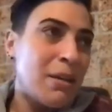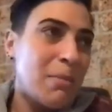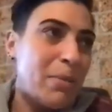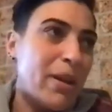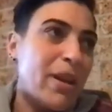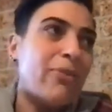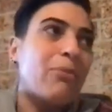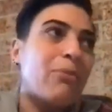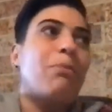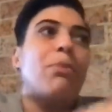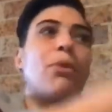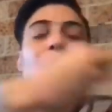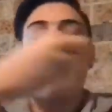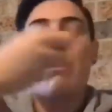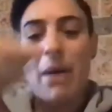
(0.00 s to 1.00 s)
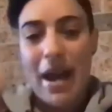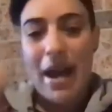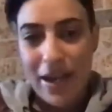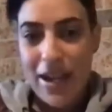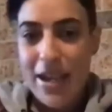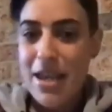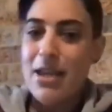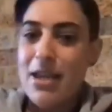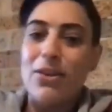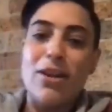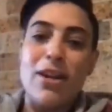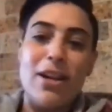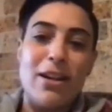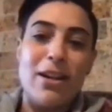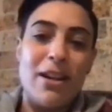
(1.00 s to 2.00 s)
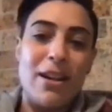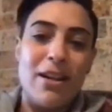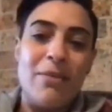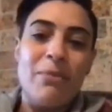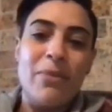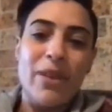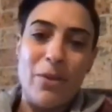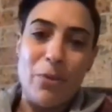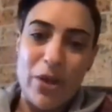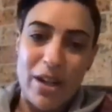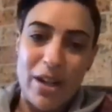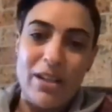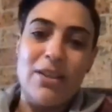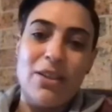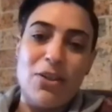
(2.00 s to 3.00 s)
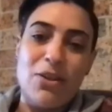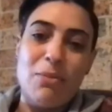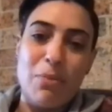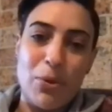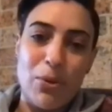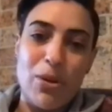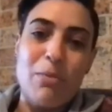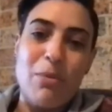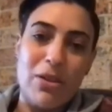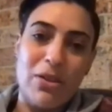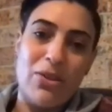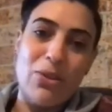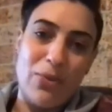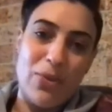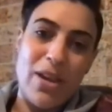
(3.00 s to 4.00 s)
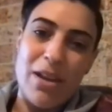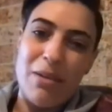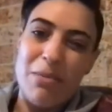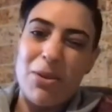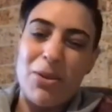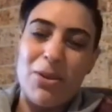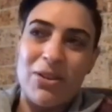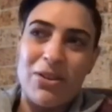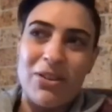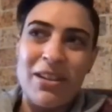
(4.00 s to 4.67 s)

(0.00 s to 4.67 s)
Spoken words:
But I've brought it back here, and I want to continue building myself here because